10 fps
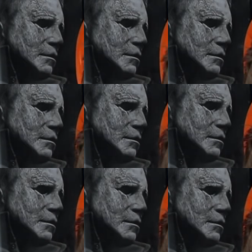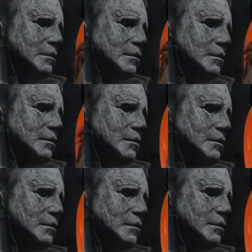
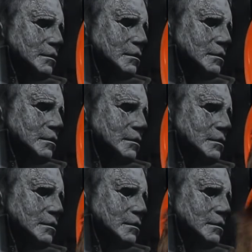No words are spoken by the person on screen.